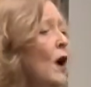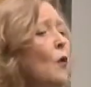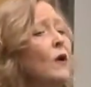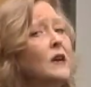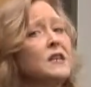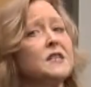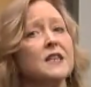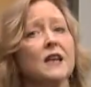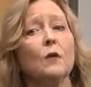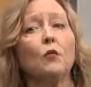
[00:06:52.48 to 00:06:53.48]
Whereas
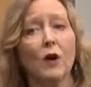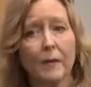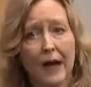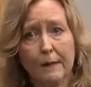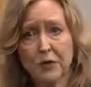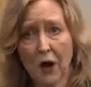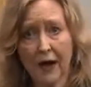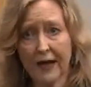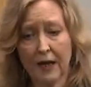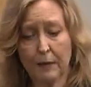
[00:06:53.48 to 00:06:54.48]
the woman I'm
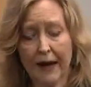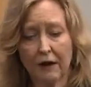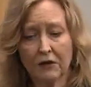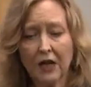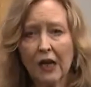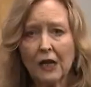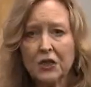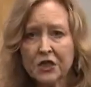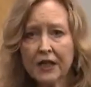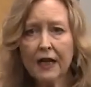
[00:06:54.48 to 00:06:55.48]
talking about,
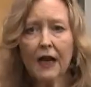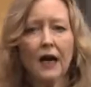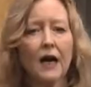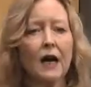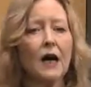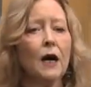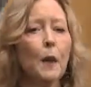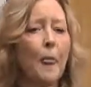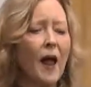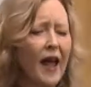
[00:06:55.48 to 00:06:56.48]
she
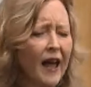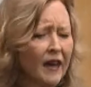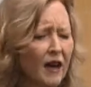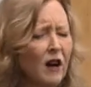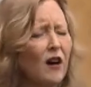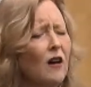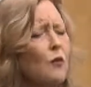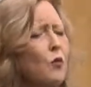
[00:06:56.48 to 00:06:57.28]
had a